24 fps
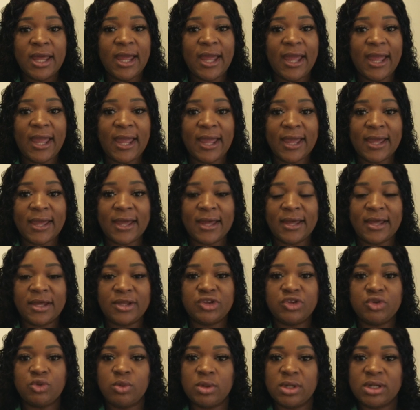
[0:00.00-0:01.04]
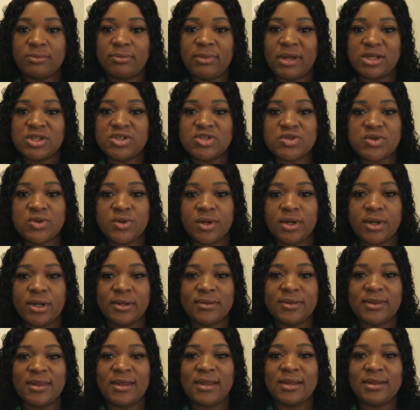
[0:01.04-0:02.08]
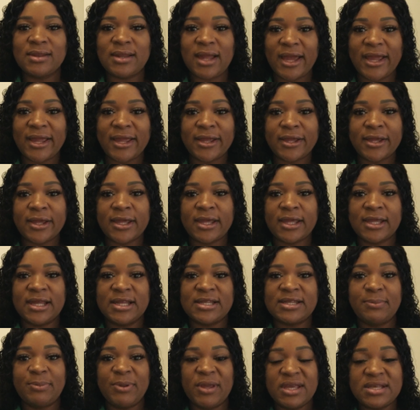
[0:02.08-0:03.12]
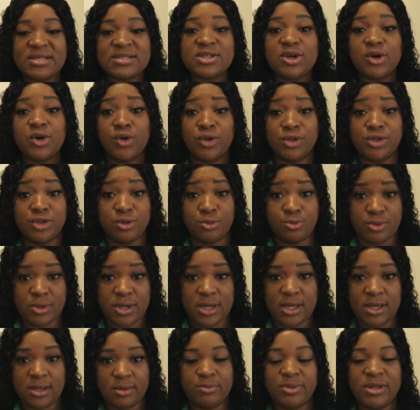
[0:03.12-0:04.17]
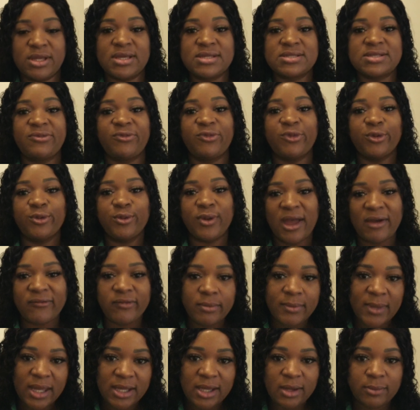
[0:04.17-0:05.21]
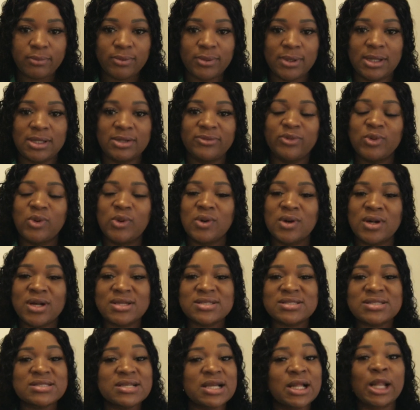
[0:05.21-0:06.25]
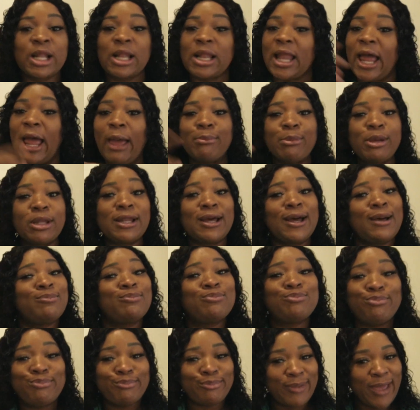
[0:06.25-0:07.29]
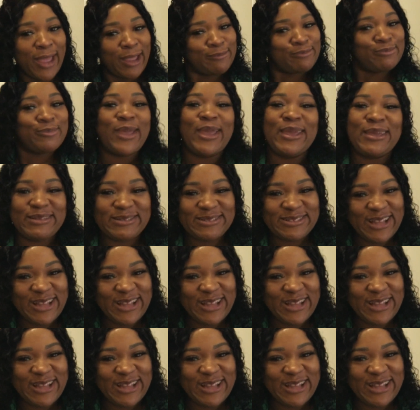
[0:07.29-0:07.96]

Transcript: and you want to make sure, like, it depends on your brand, because if you have a makeup brand, of course, glam it up, baby.